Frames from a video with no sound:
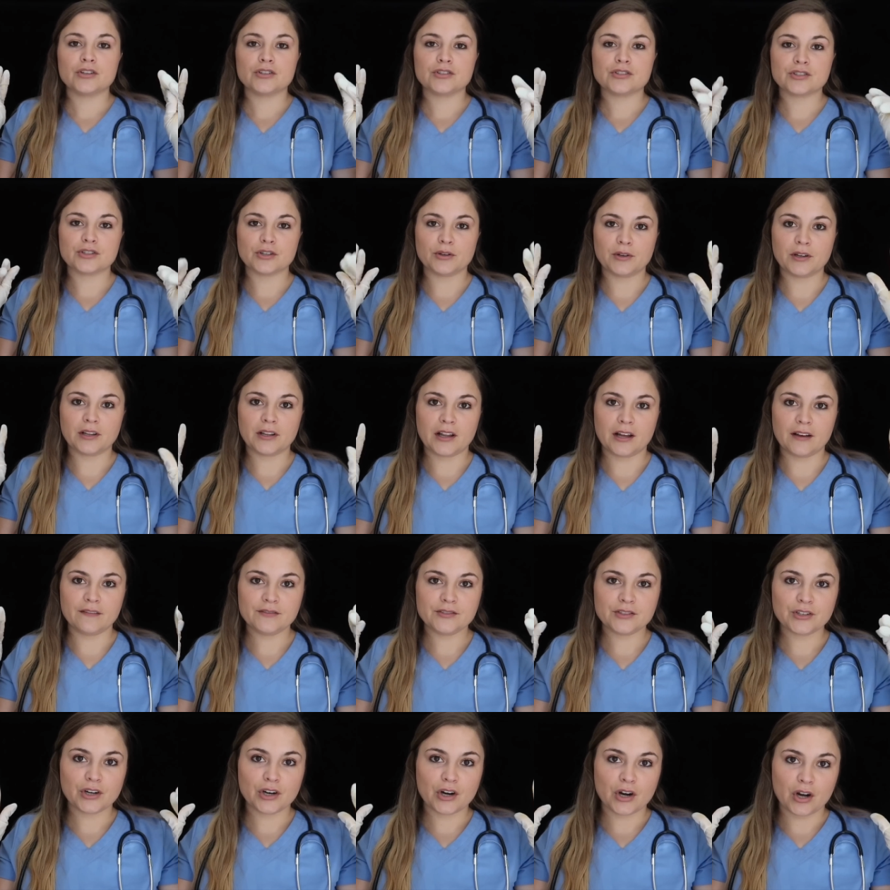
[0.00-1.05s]
So
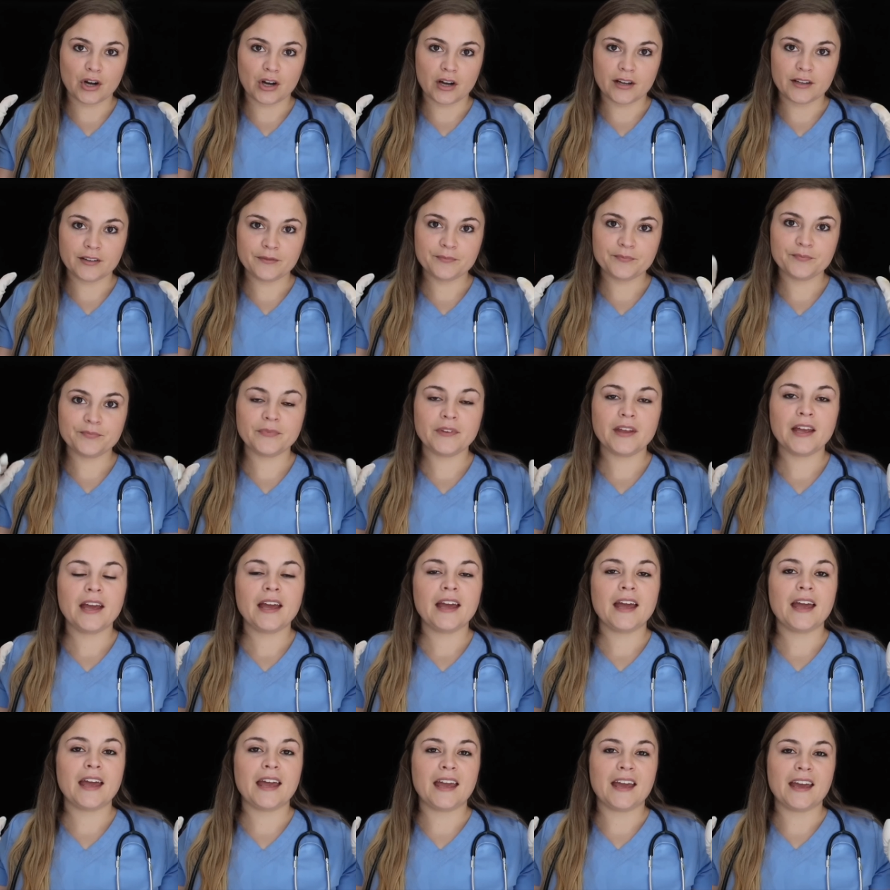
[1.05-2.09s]
gloves are on,
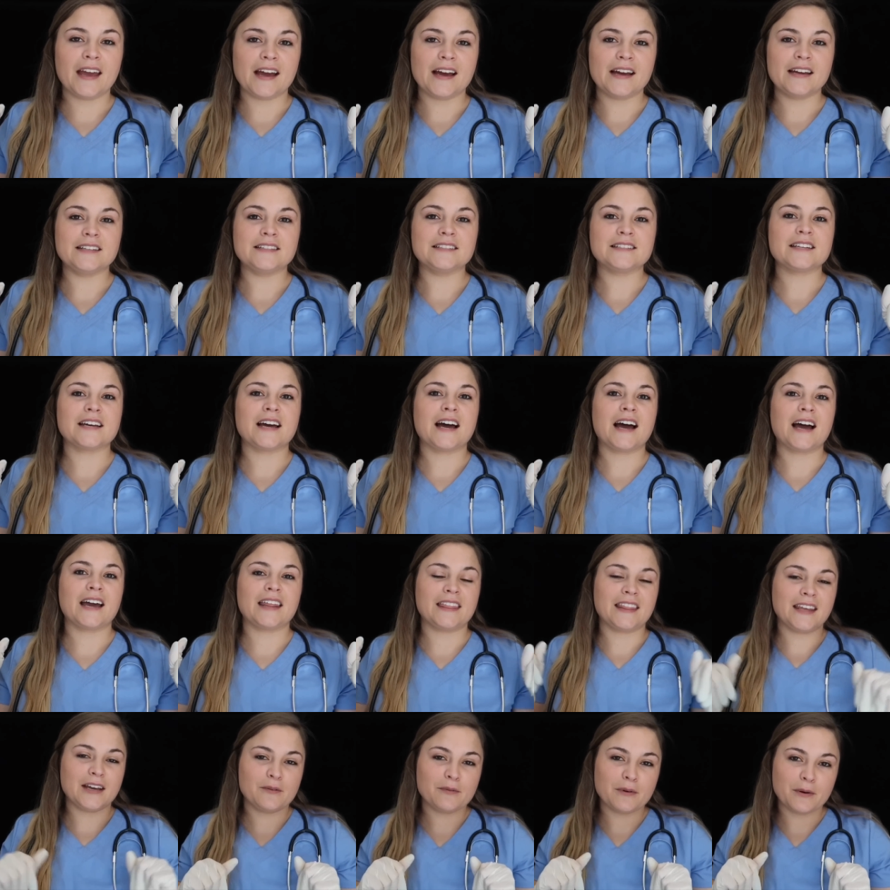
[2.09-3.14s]
and I
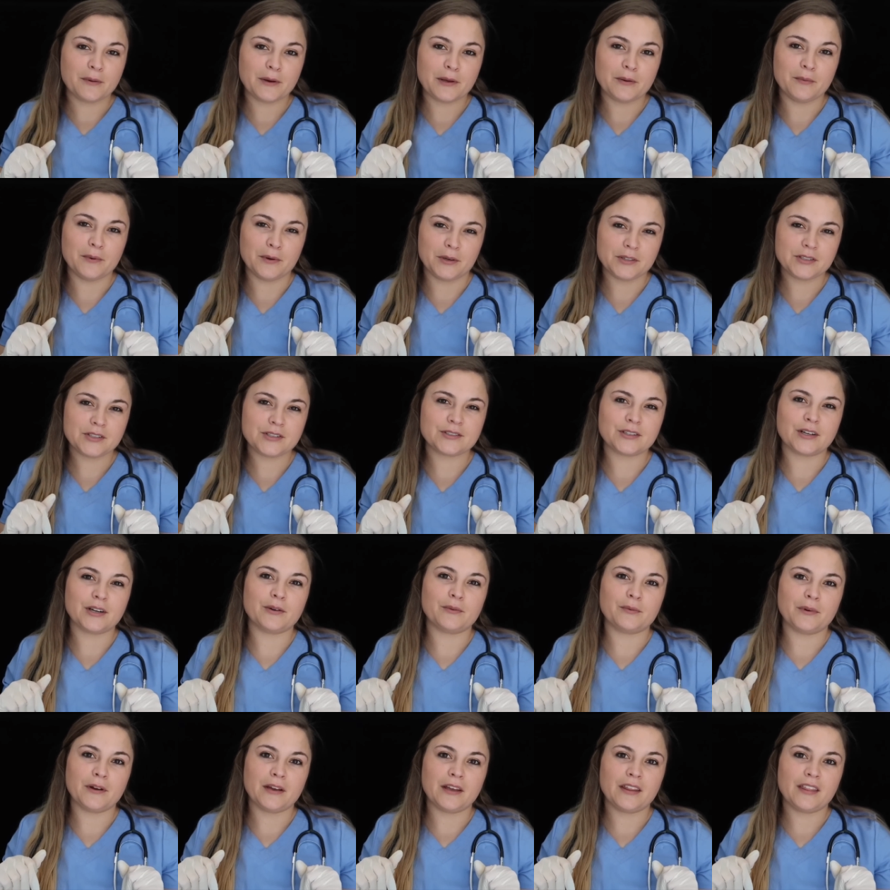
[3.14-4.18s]
think what we will start
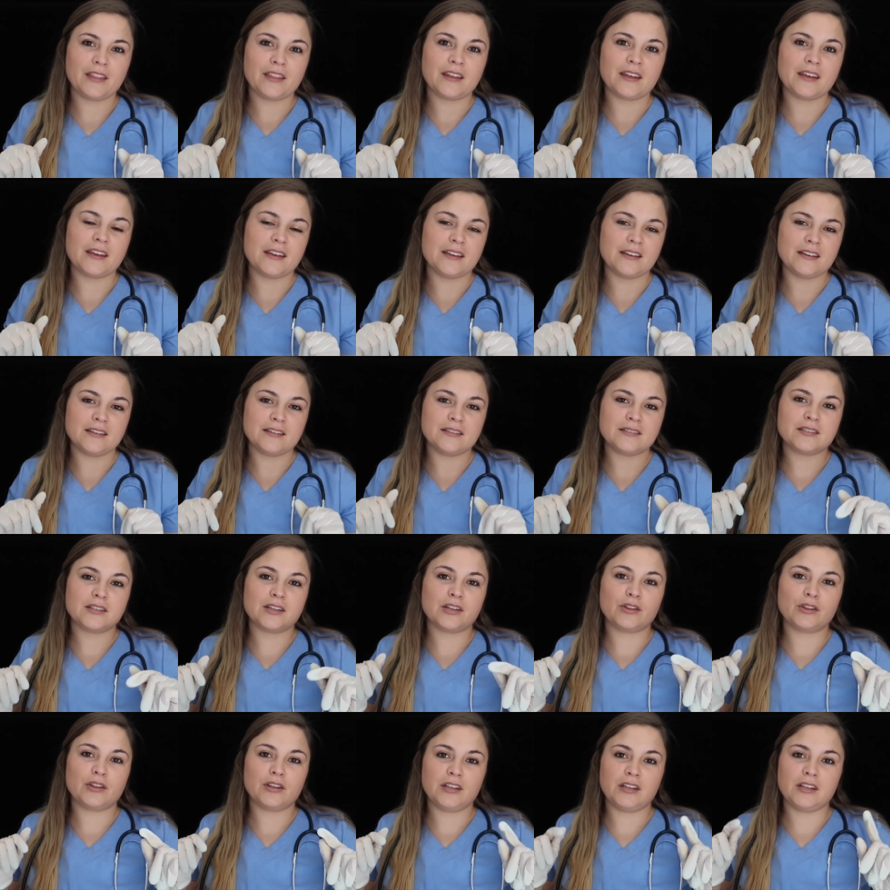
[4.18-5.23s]
with is
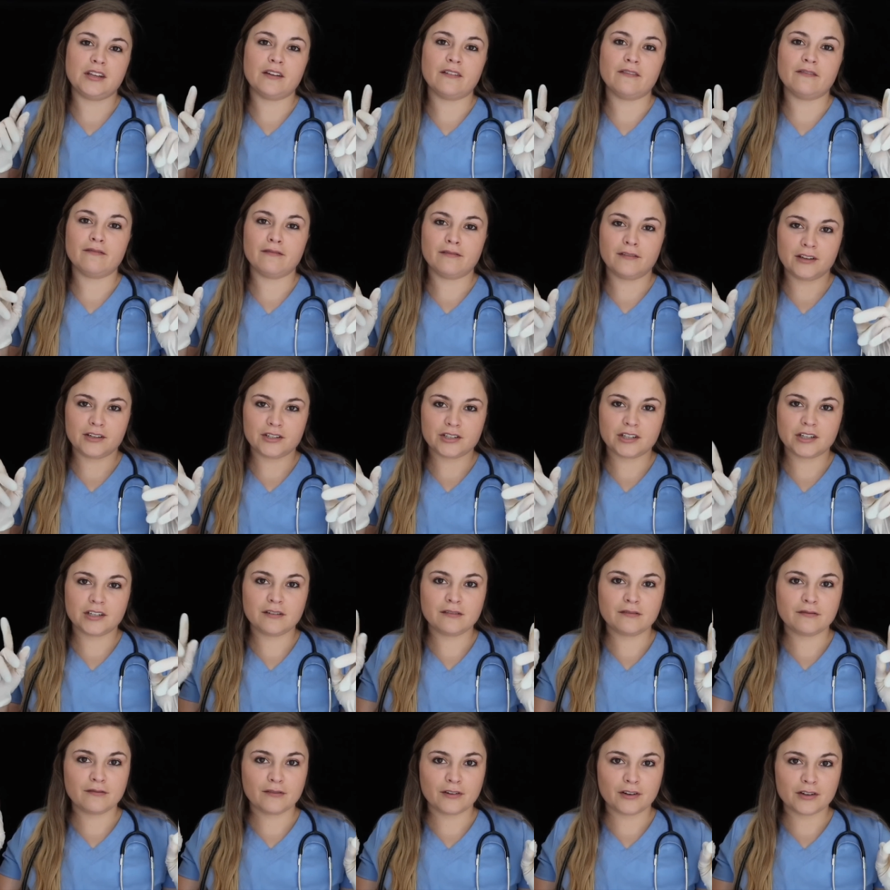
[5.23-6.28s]
the
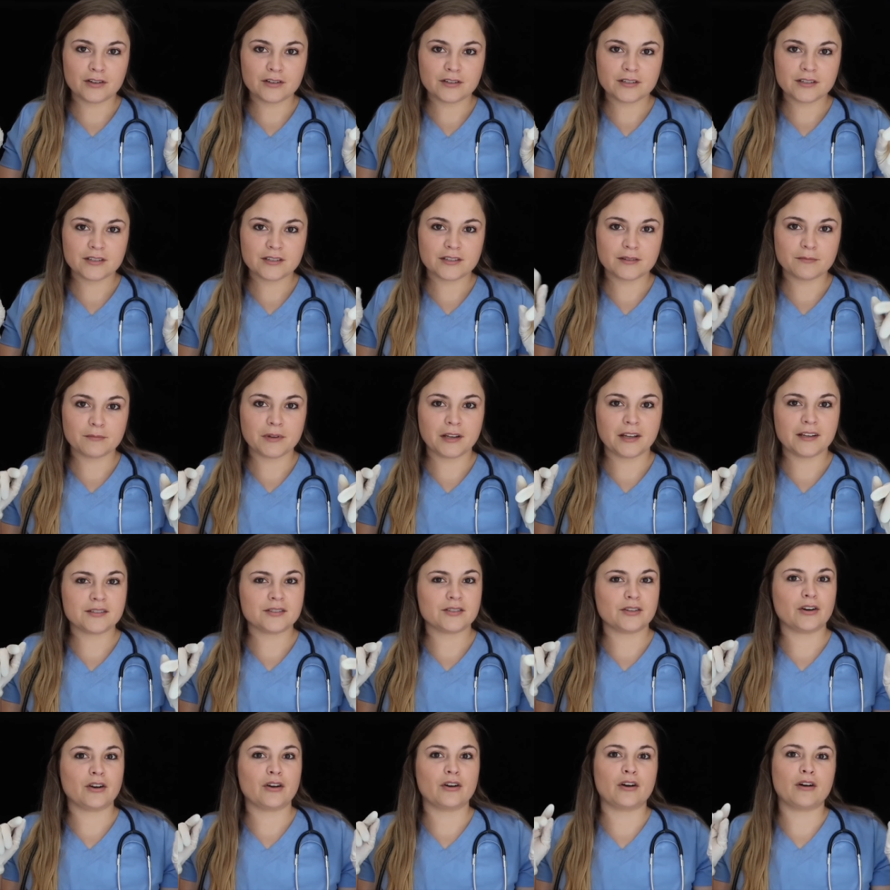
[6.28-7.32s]
vision first, because
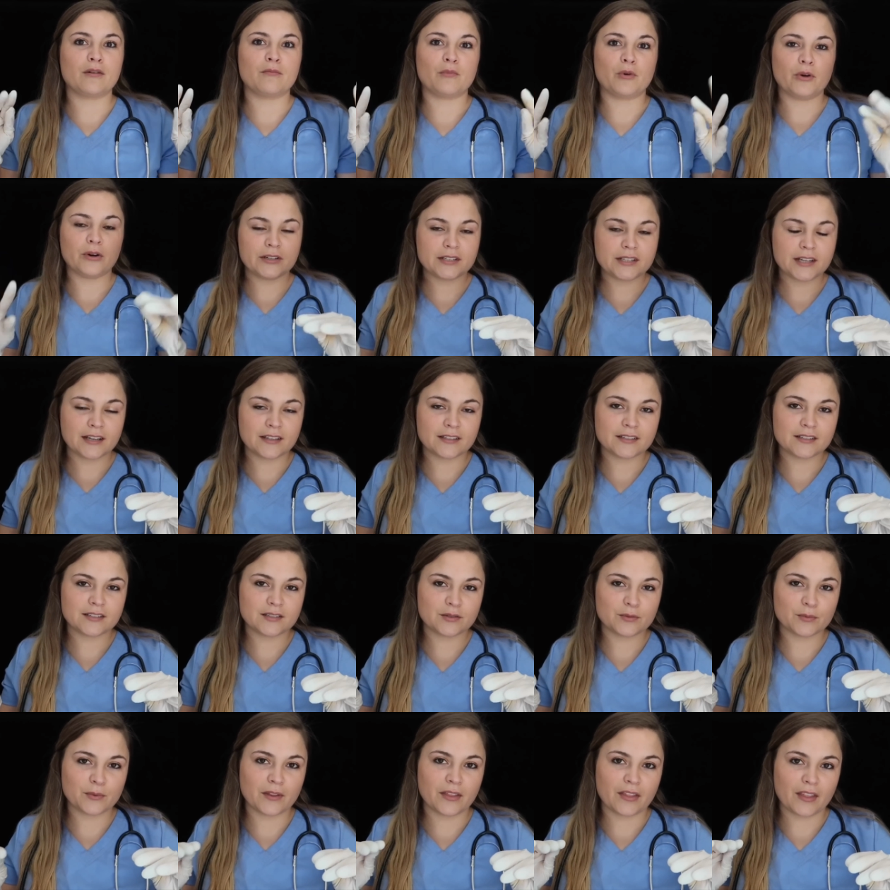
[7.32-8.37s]
there are more
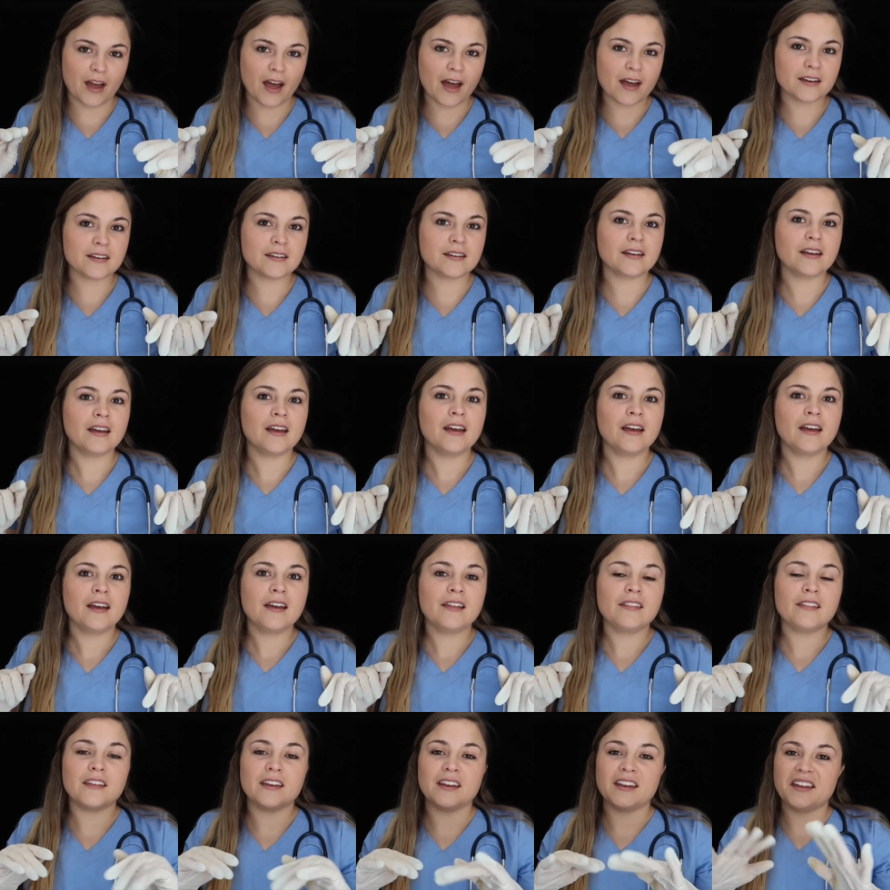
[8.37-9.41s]
tests with that
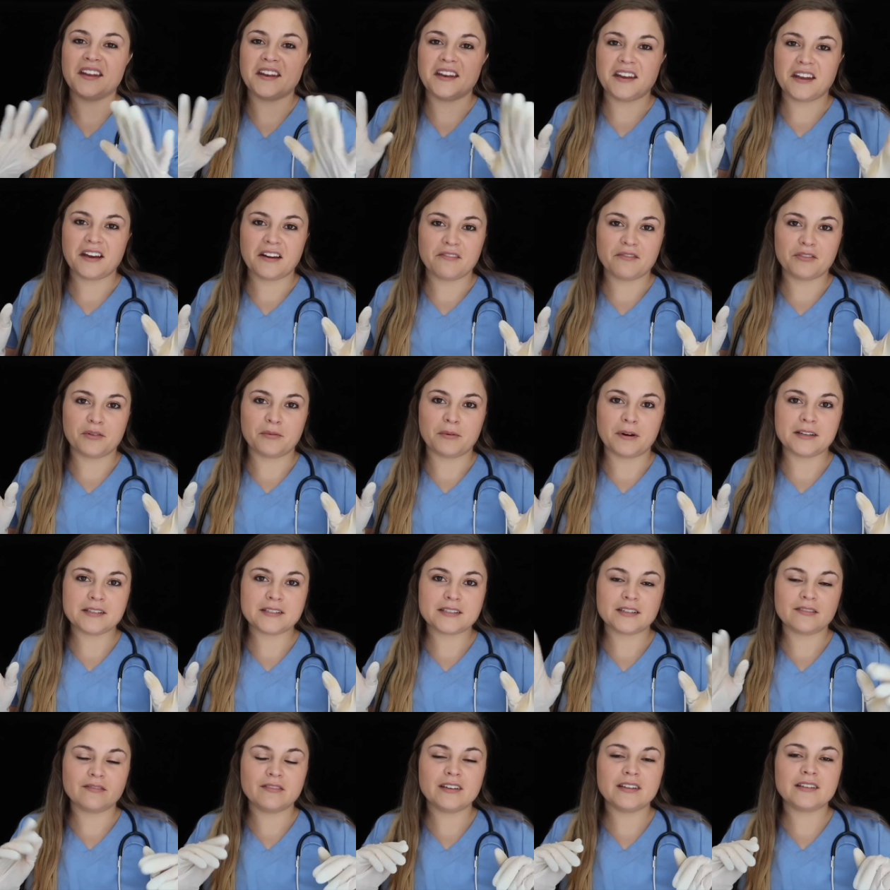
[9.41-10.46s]
than any of the
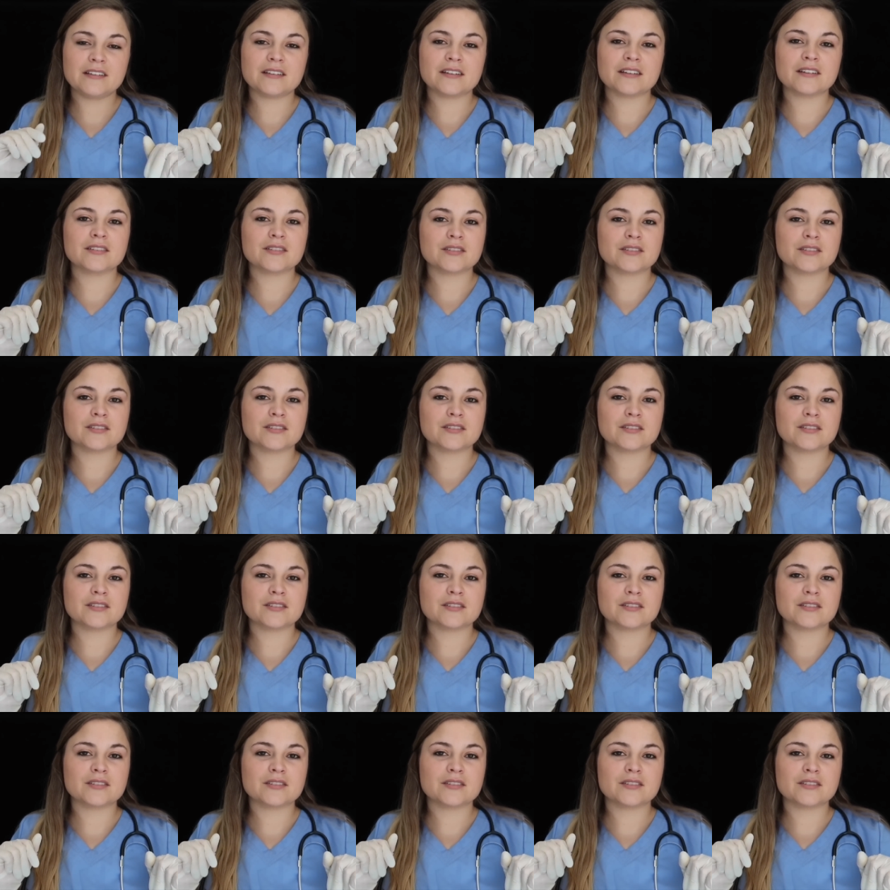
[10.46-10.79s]
rest of it.